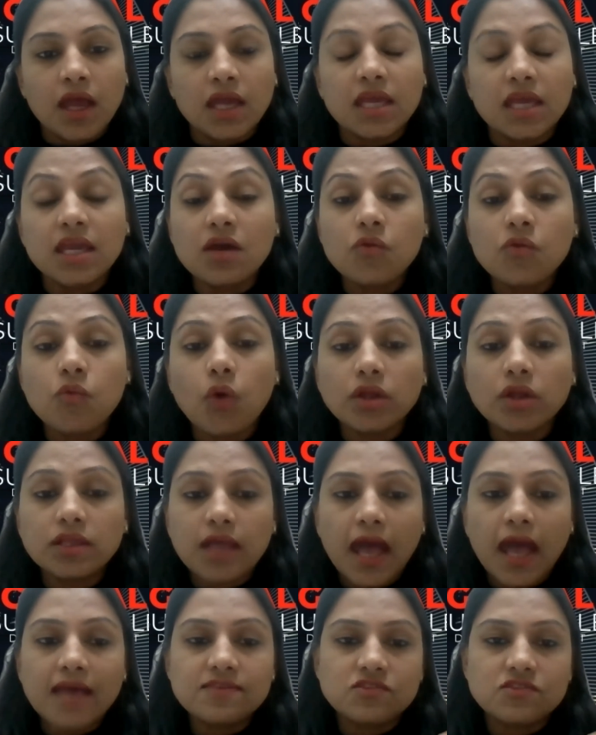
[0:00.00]
Here,
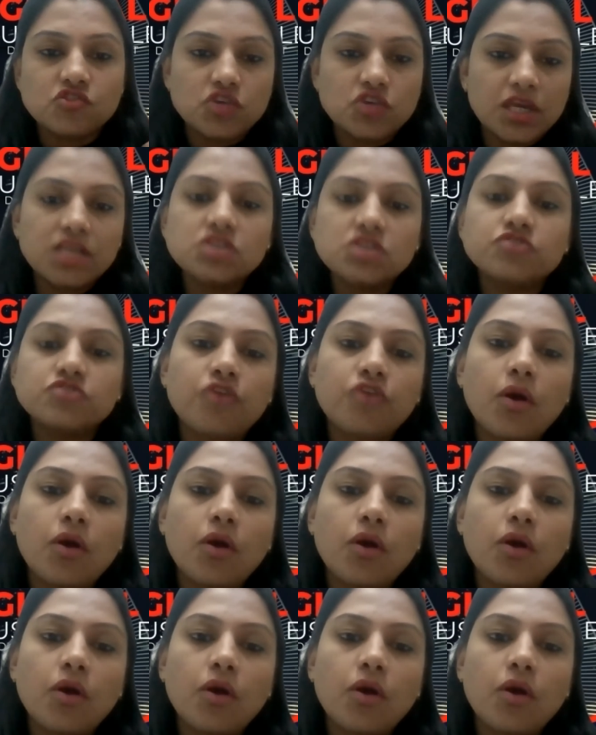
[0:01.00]
what has changed